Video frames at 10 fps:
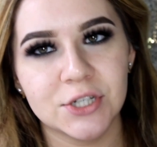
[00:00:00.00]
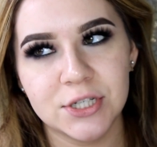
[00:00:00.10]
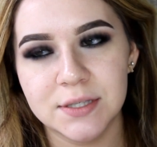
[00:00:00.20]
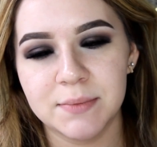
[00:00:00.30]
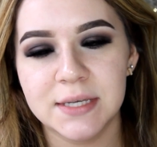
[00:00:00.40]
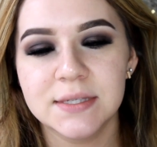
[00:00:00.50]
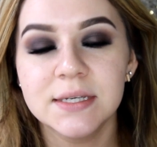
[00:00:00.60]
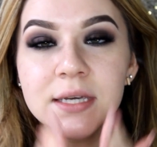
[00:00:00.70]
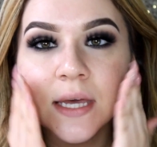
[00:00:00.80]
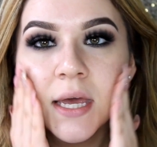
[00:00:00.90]
because she's
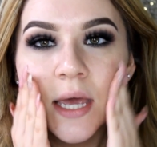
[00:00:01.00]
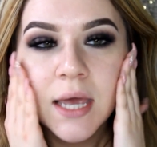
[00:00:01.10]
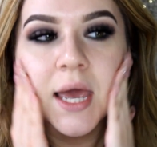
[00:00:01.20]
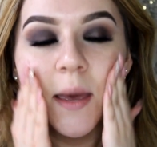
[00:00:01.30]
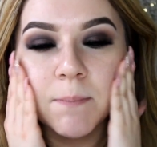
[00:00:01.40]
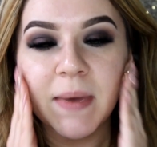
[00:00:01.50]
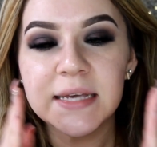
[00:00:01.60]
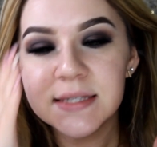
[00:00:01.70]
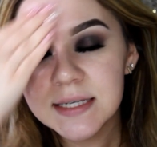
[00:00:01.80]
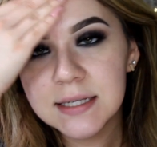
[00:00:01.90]
amazing. And
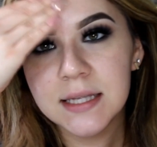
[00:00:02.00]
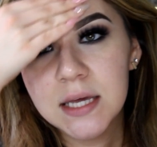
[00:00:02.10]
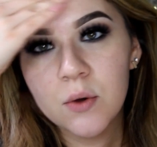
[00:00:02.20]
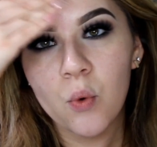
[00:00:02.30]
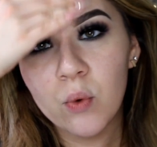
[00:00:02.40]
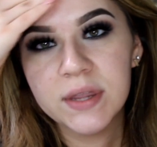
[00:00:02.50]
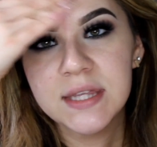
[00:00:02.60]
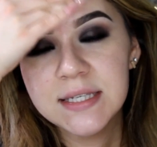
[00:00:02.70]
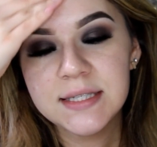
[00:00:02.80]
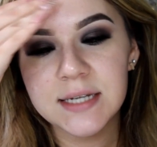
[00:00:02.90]
basically what
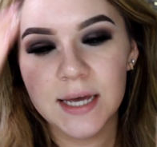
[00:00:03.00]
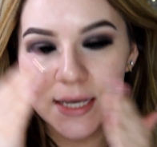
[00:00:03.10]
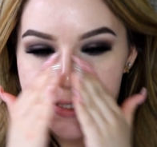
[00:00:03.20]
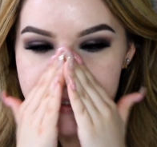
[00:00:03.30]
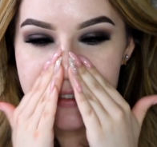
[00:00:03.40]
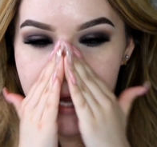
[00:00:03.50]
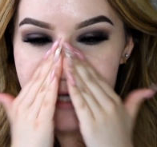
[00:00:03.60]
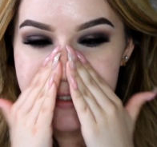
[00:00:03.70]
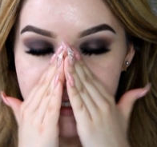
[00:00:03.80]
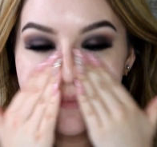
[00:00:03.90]
this does, it
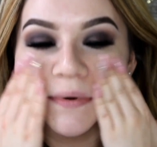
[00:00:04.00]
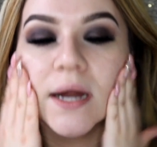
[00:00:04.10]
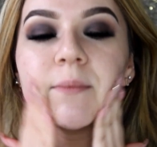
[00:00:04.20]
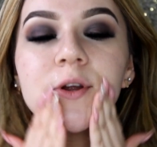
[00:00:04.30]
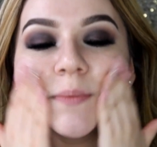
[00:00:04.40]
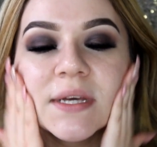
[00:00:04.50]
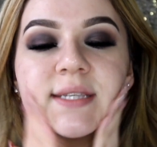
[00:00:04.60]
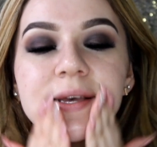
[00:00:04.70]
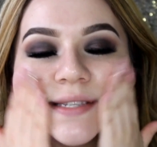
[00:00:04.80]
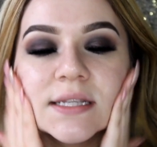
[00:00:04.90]
acts as a primer
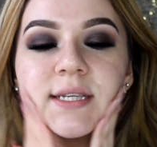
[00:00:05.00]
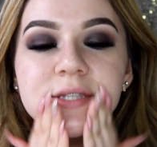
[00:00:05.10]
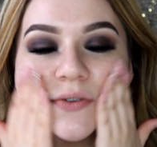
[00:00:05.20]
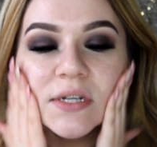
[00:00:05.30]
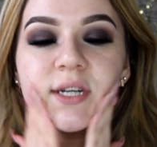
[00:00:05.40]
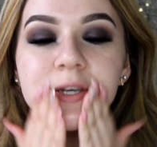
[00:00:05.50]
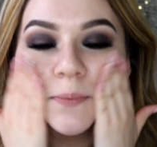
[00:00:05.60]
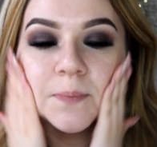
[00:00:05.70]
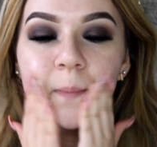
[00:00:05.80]
because it has glycerin in it.